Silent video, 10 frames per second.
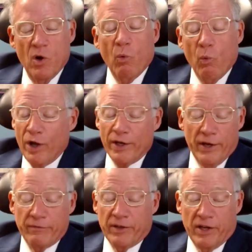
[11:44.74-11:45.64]
One
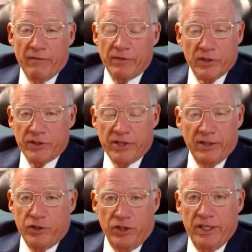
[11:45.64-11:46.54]
of the governors said
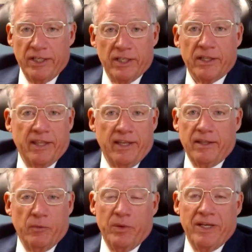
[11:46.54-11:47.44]
she didn't think
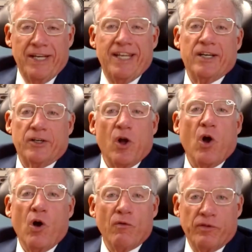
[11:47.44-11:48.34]
that we needed
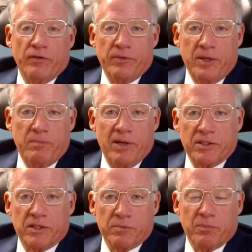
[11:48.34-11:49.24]
all 50
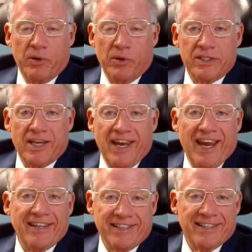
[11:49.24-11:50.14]
basis points
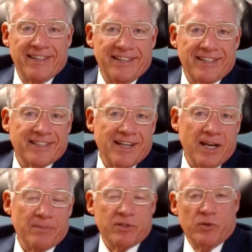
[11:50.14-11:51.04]
at this
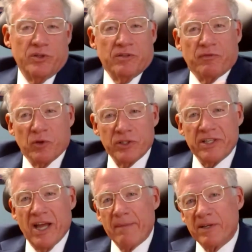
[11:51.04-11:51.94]
time. So it's the first
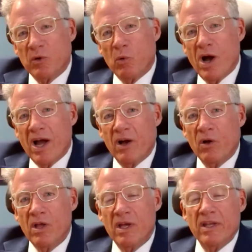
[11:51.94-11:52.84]
time in a
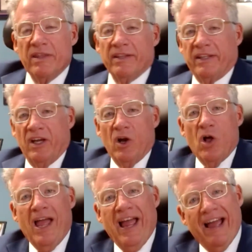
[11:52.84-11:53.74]
while that they all
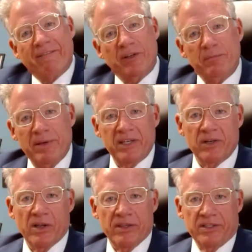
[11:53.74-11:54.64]
haven't been
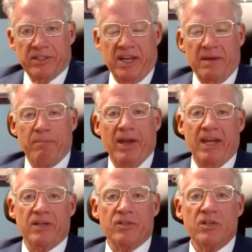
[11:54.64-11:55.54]
on the same
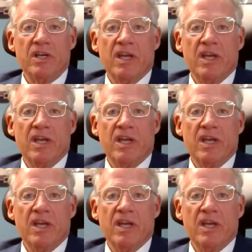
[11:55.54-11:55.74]
page.